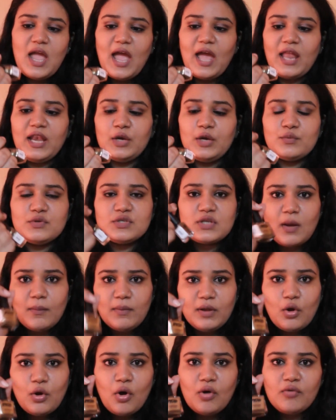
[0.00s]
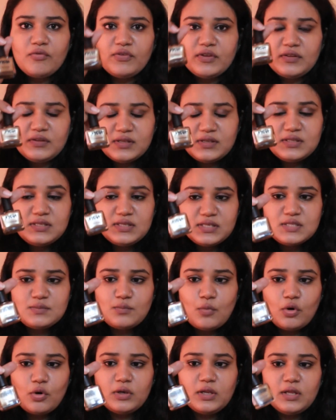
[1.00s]
and it was coming off in the, this
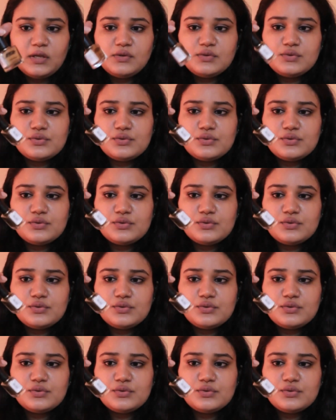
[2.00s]
morning,